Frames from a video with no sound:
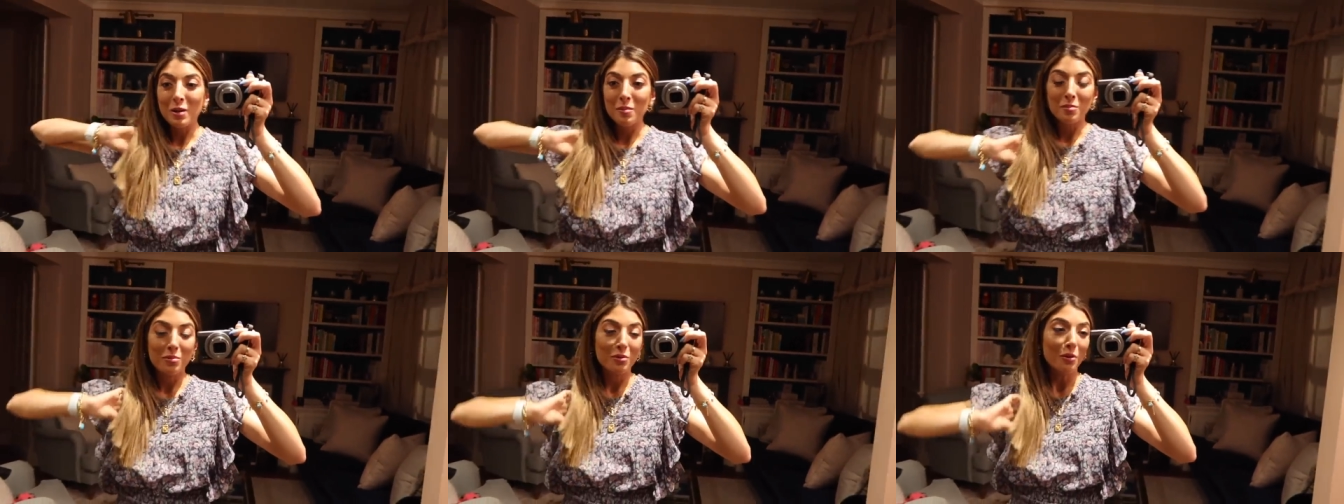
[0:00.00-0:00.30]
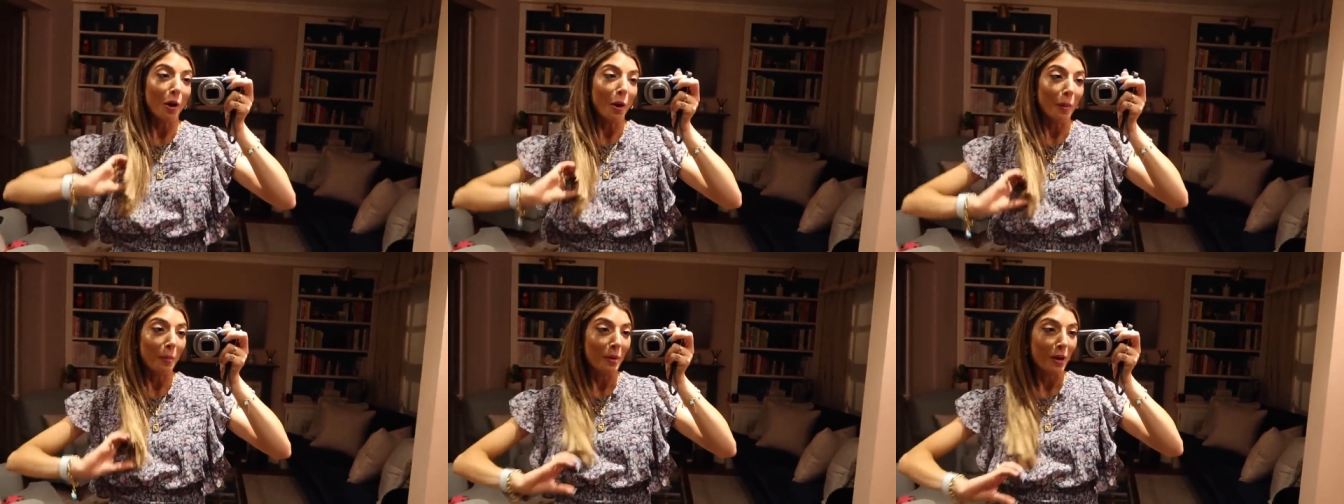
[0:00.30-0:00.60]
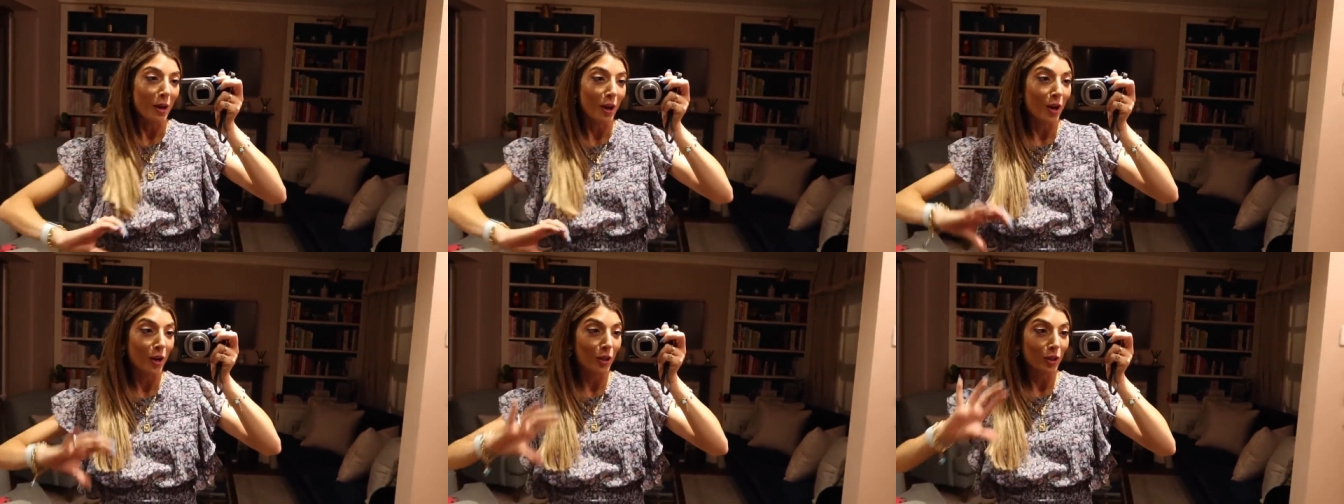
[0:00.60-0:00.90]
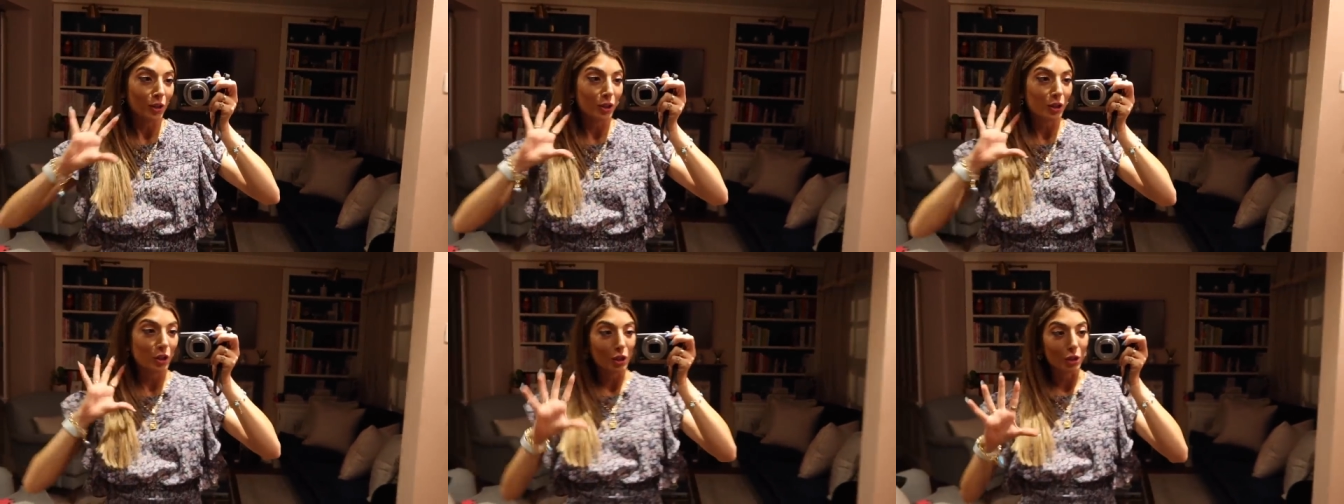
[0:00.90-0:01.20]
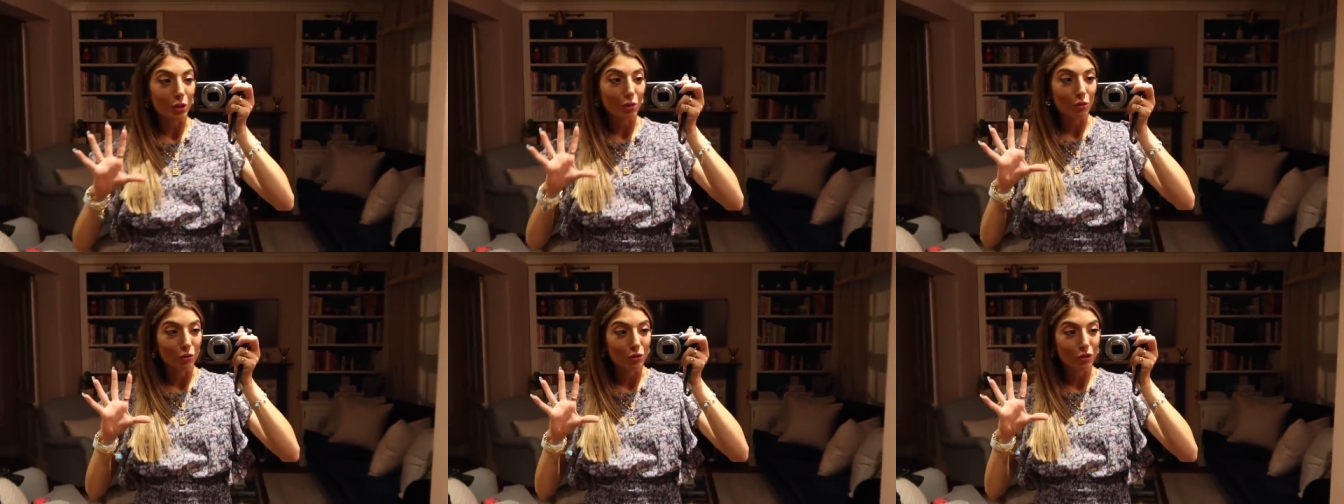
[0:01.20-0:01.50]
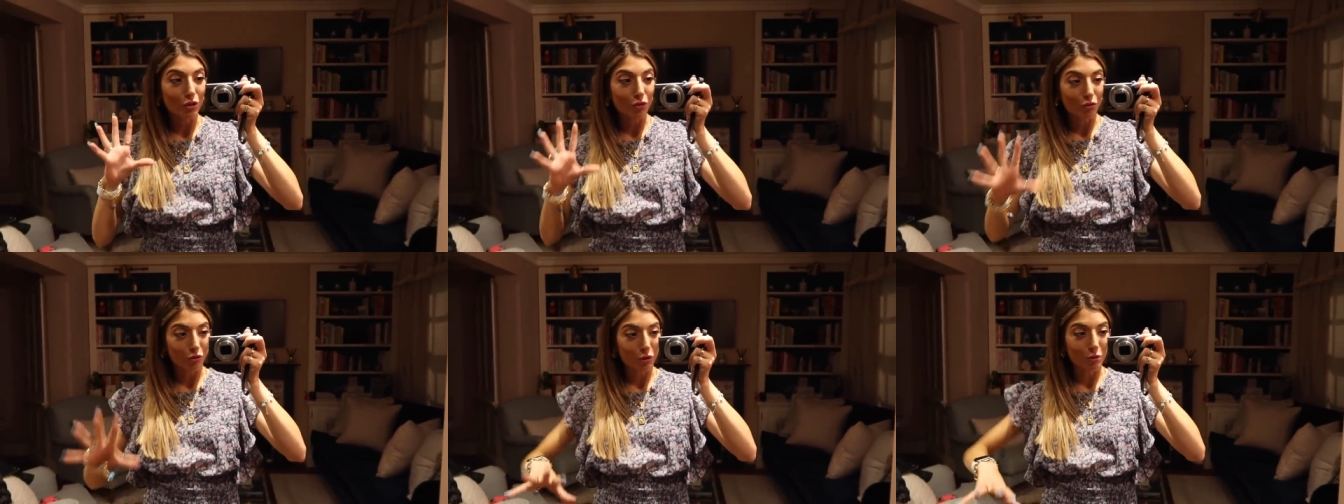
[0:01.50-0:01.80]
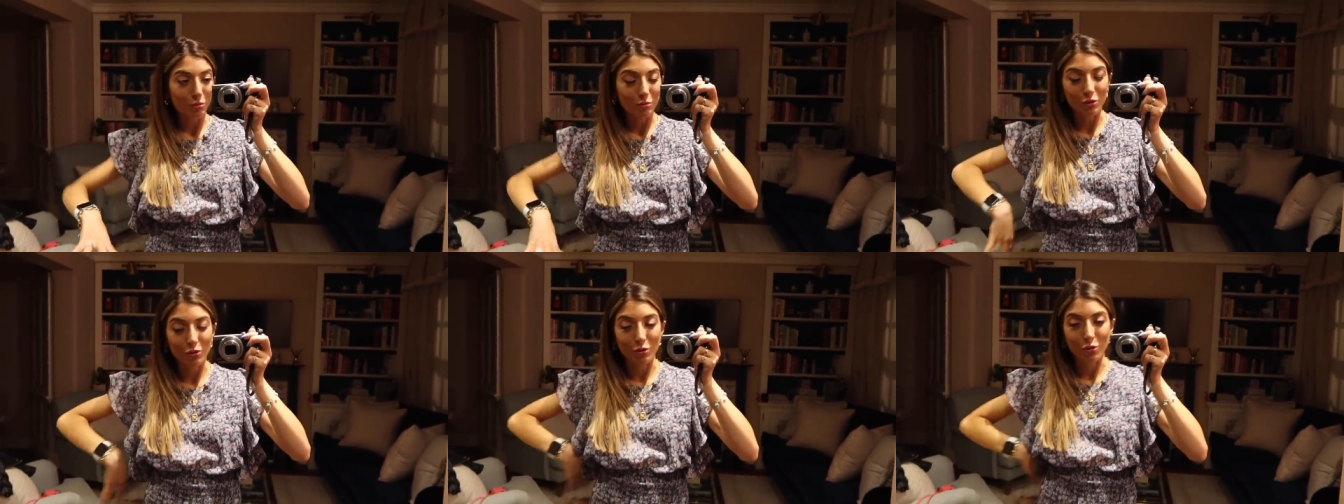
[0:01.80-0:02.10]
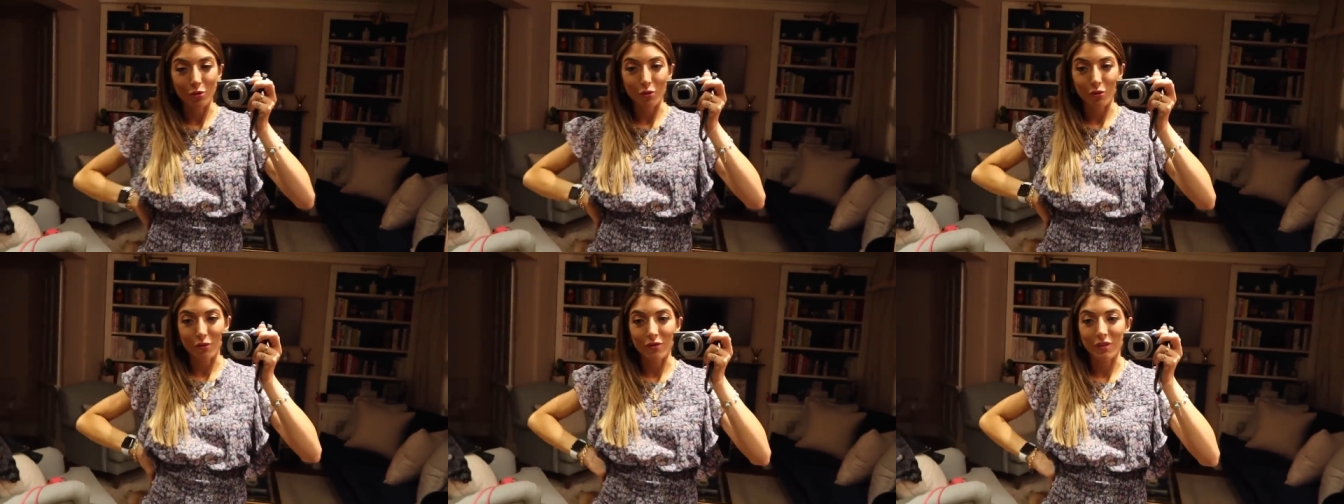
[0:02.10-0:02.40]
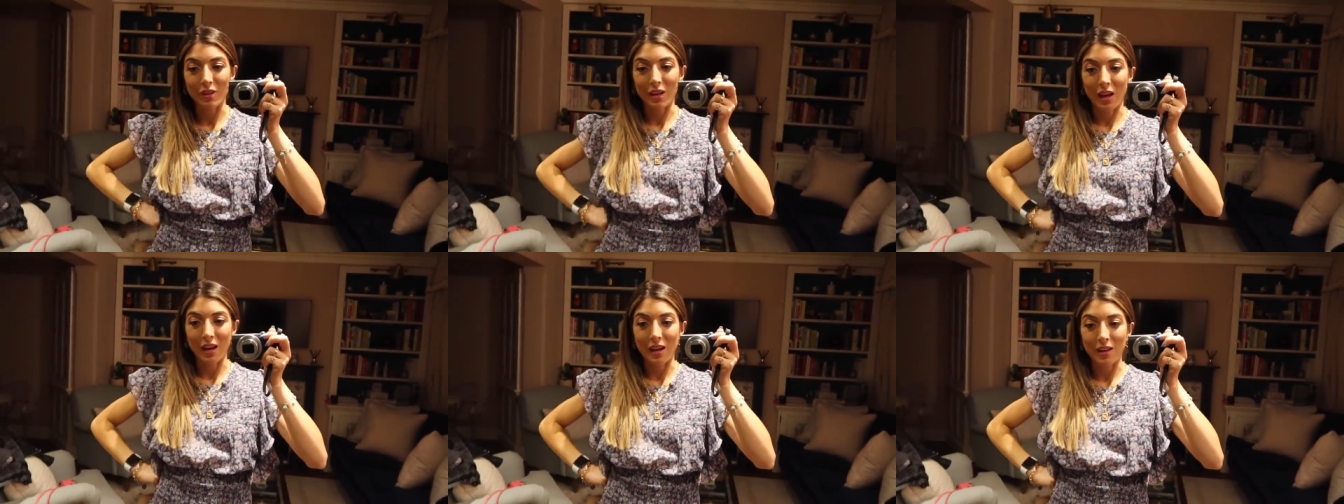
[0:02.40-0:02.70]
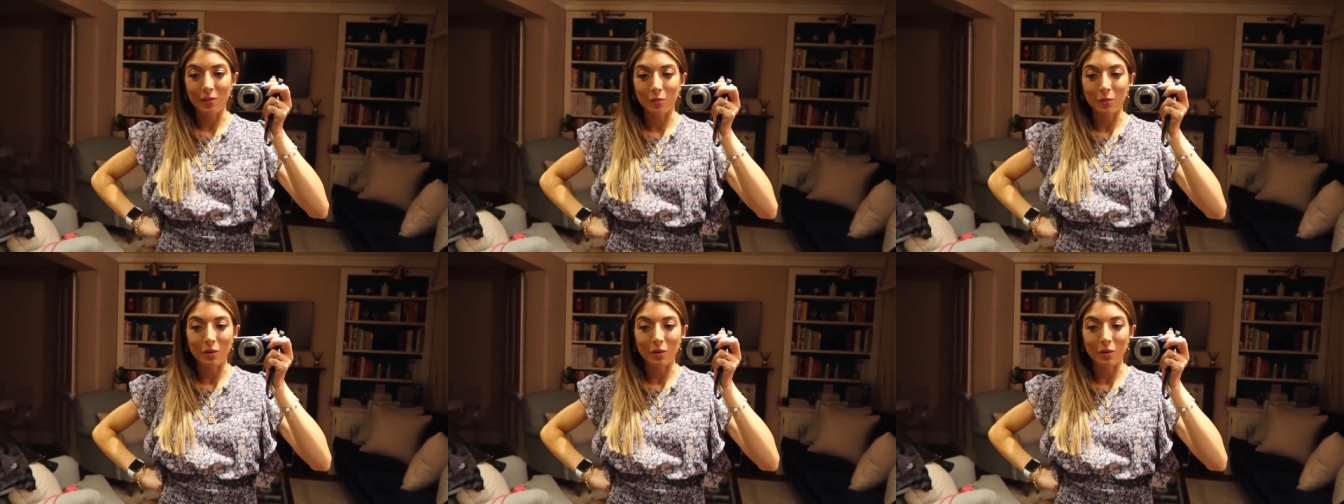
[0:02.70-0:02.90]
proper huge shroom tour for that.